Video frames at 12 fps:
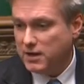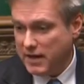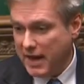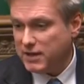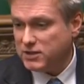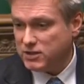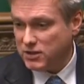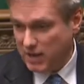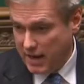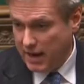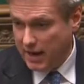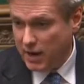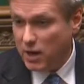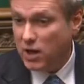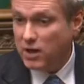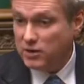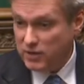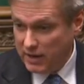next year,
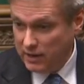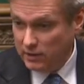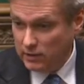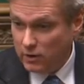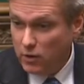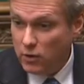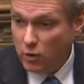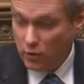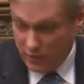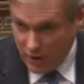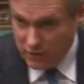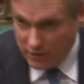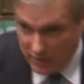deal or no